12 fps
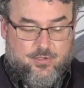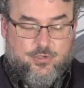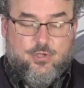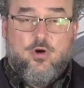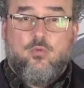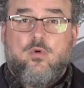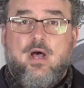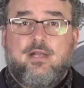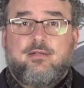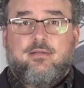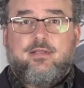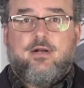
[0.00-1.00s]
You don't
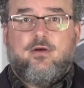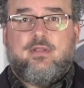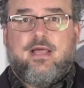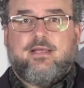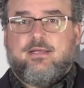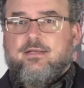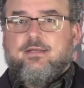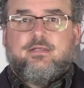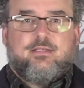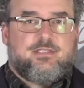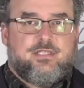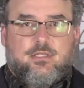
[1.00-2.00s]
want, like
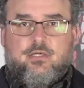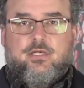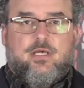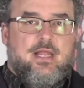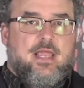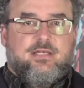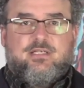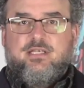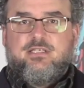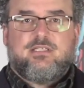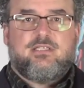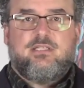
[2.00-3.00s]
silicone
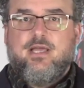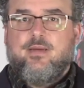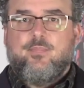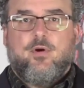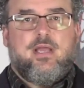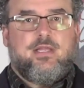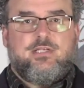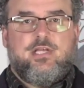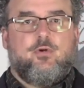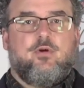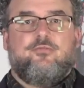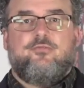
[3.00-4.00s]
anti-slip or
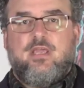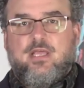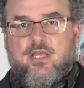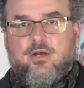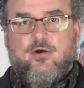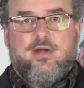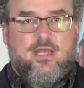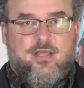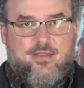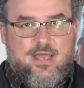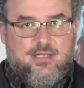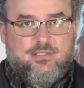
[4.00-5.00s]
anti-graffiti or any
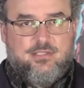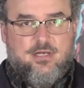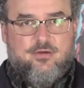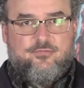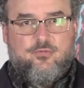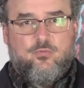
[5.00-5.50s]
of that stuff.